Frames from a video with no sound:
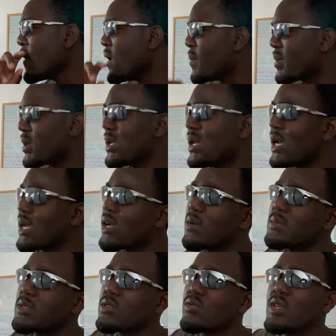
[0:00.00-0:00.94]
But then I
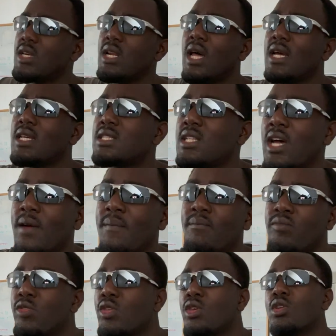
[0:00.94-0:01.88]
come to realise that,
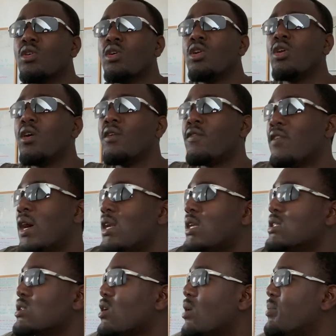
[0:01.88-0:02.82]
you know, a lot of
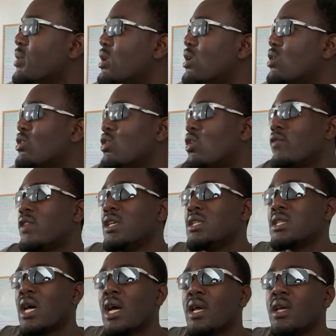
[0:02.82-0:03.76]
finance companies, a lot of these
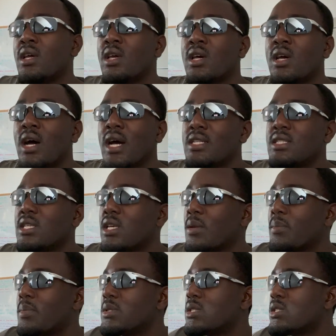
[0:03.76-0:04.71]
high
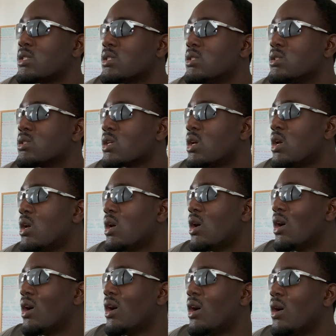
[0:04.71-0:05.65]
ticket positions
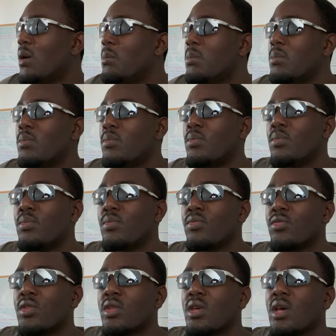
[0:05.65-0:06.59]

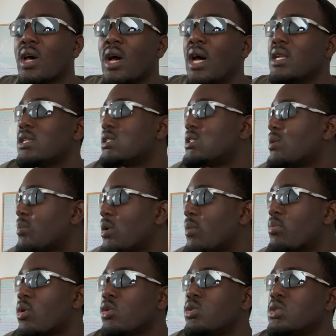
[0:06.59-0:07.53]
had a similar
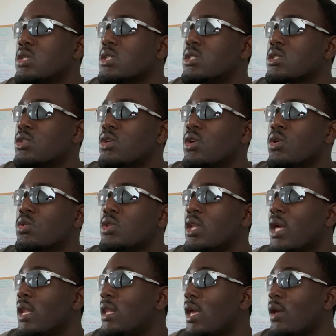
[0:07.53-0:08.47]
process. You know,
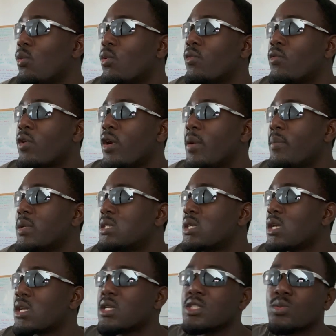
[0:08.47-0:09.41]
they were very
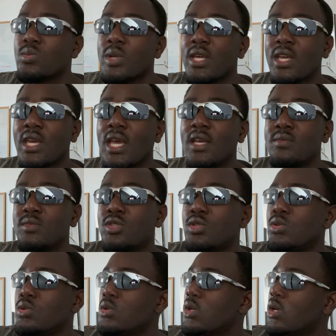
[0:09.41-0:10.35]
meticulous when it came
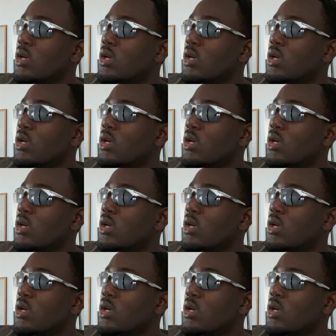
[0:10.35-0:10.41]
to